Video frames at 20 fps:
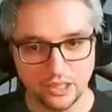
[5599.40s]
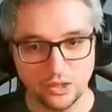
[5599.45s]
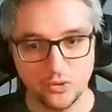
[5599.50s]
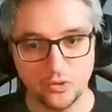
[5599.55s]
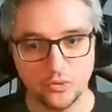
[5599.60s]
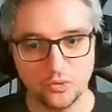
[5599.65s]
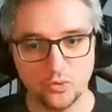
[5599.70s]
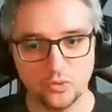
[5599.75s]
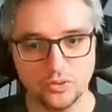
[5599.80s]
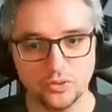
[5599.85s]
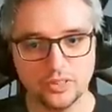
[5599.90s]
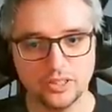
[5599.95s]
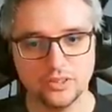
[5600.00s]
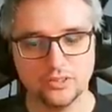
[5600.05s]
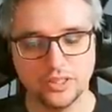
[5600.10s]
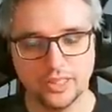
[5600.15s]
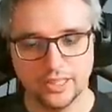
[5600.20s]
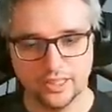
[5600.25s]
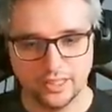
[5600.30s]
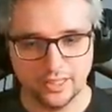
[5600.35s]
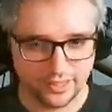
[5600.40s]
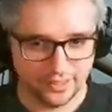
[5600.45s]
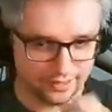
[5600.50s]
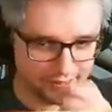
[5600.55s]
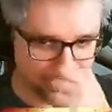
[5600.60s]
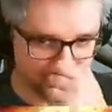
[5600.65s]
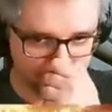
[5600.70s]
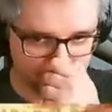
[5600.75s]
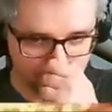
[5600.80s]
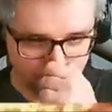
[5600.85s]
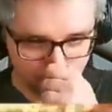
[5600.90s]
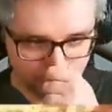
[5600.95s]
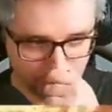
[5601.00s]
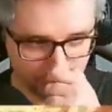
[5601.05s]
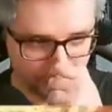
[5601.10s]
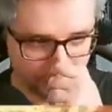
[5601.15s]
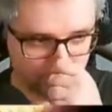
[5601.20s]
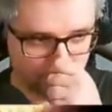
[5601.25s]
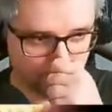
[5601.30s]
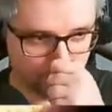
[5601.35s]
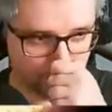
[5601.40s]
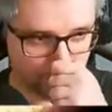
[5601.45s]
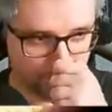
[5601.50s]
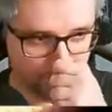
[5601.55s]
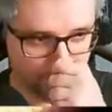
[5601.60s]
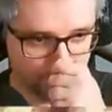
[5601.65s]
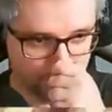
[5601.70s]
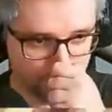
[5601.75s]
Oh, okay. I think I got this now.